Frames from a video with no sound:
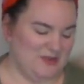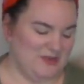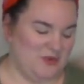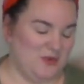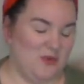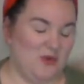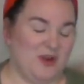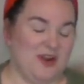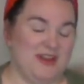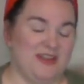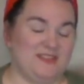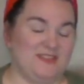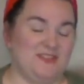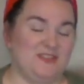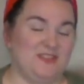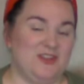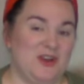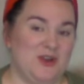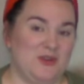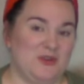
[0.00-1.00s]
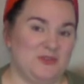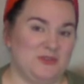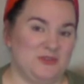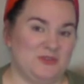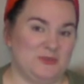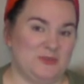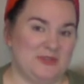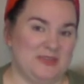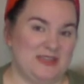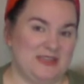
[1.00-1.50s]
Or his
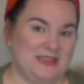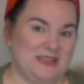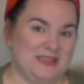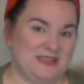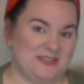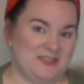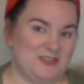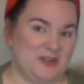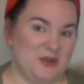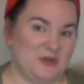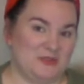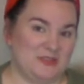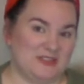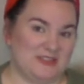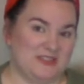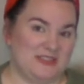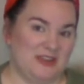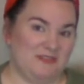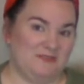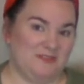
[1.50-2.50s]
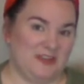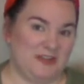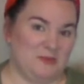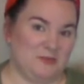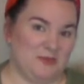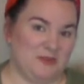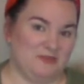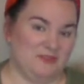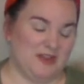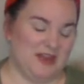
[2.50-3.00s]
nose when he, his nose is stuffy
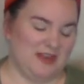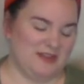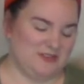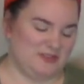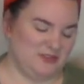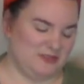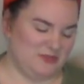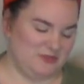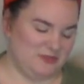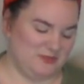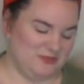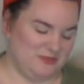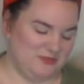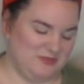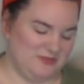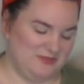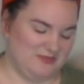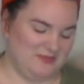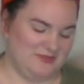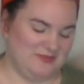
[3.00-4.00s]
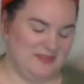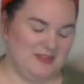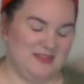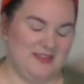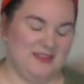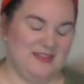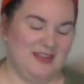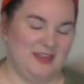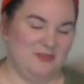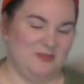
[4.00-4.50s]
and we've got to
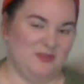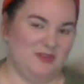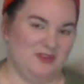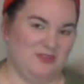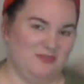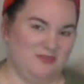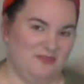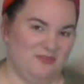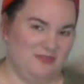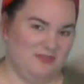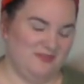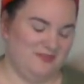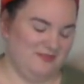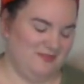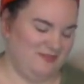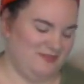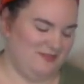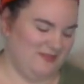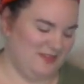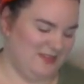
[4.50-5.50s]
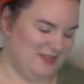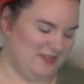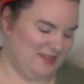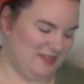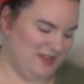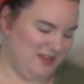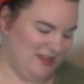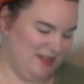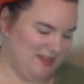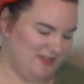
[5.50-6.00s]
get rid of
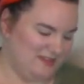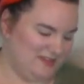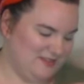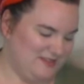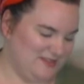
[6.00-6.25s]
the